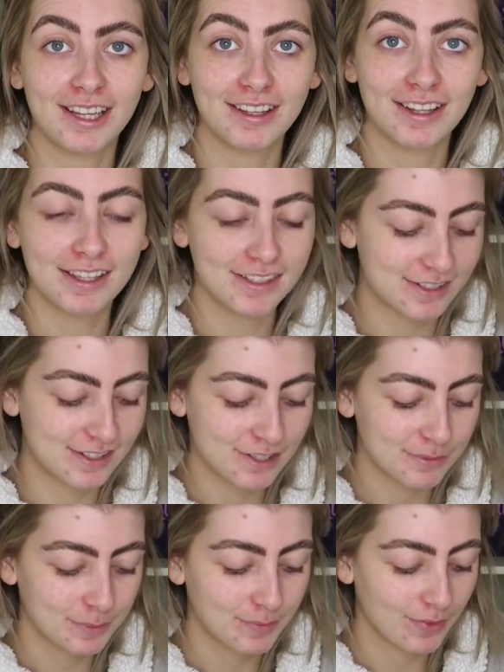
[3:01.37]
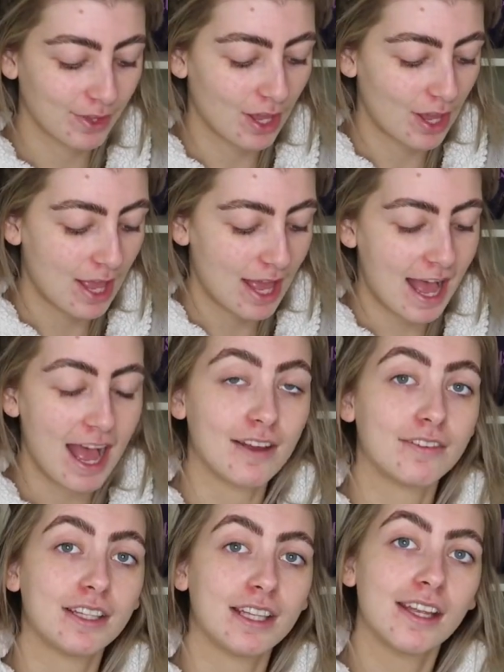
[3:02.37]
this
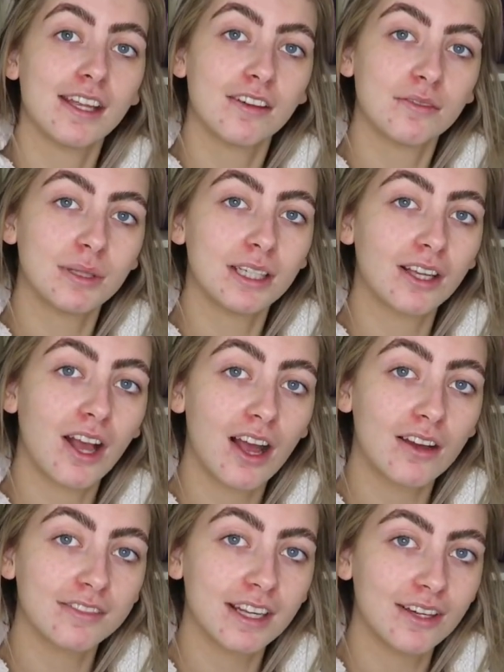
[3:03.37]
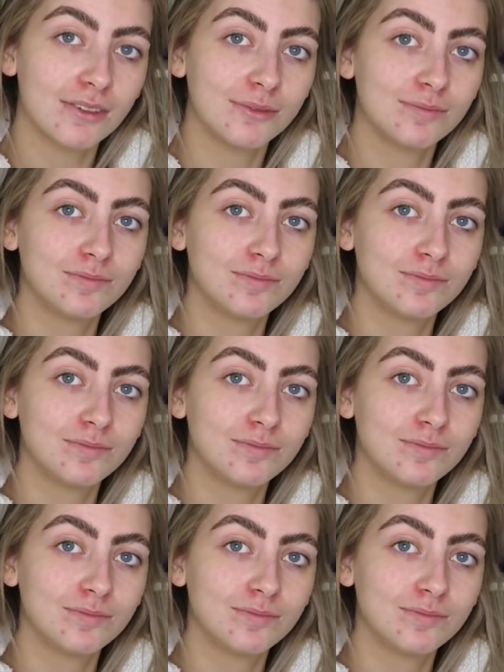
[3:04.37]
after they have been carved out.